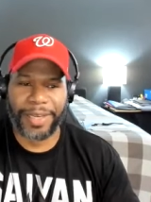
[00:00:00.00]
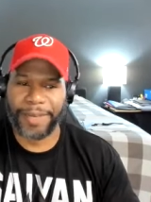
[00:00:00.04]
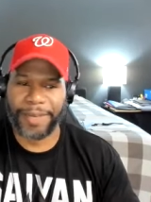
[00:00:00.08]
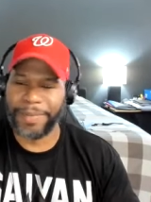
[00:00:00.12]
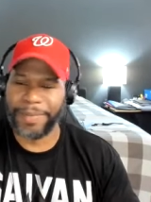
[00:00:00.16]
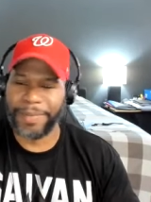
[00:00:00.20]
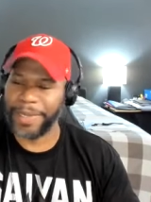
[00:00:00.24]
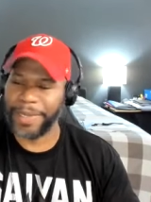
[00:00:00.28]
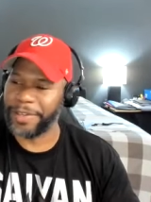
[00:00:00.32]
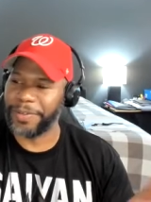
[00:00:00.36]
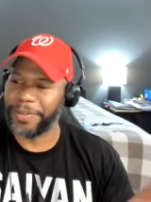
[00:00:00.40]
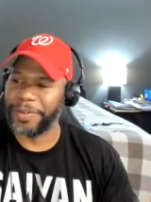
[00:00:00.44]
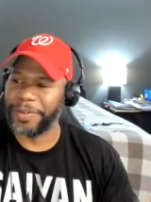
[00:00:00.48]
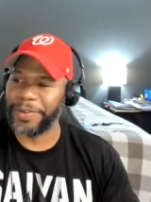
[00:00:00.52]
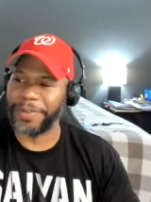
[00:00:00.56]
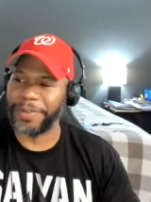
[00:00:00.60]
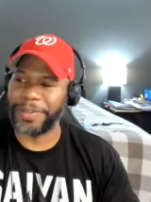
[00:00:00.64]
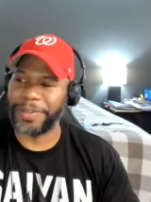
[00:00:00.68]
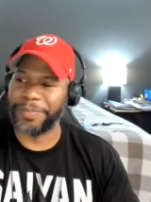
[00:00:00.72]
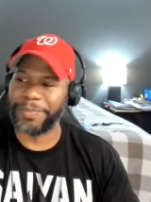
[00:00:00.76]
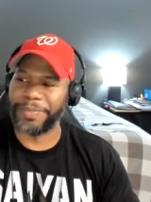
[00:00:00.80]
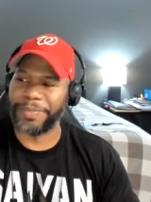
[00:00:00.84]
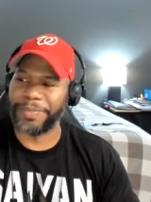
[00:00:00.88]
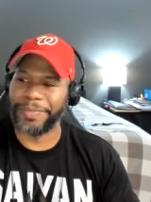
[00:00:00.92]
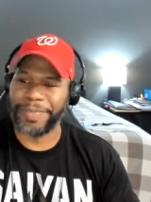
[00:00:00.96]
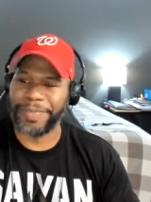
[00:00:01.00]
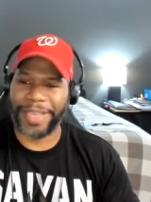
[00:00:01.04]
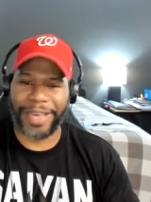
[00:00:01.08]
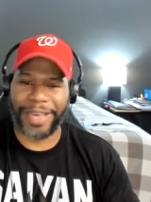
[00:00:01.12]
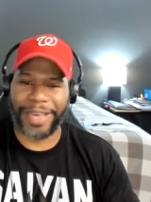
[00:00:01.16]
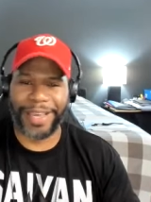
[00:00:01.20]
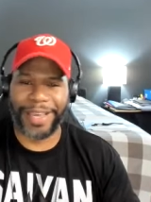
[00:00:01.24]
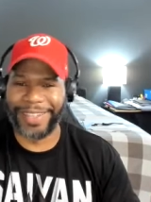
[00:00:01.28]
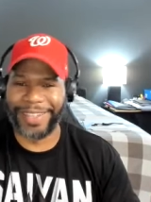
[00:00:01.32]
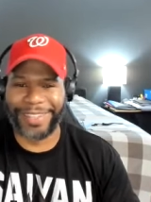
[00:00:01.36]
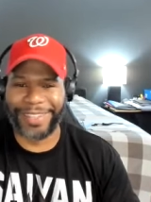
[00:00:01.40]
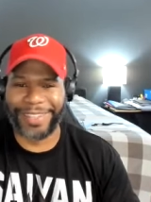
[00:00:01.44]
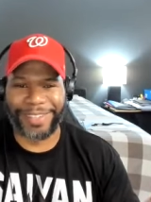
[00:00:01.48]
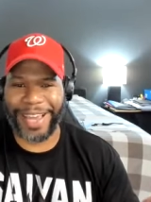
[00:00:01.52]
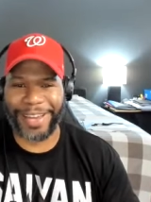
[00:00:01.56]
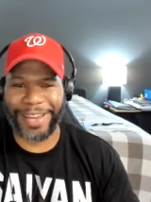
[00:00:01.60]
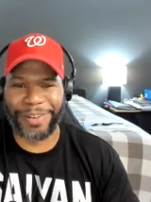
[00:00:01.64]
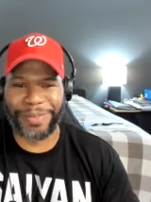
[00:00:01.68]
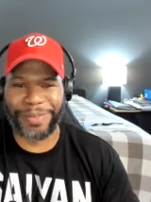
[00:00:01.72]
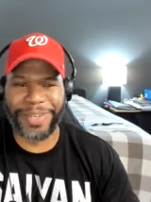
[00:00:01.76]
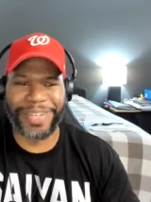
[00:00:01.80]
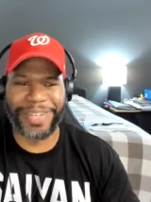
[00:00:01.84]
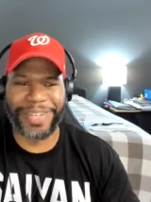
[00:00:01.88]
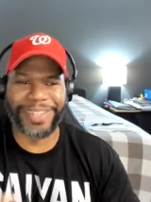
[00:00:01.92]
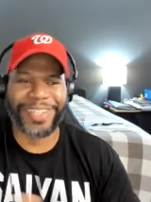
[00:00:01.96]
Yeah. Like, you know them. It's kind
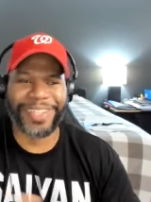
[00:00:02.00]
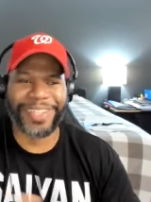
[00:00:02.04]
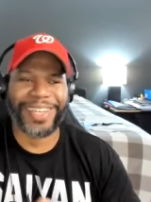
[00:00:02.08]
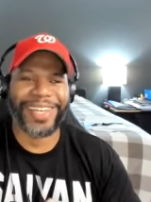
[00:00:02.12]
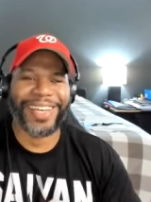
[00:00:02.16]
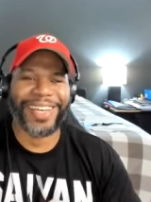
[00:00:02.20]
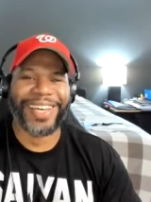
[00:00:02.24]
of weird.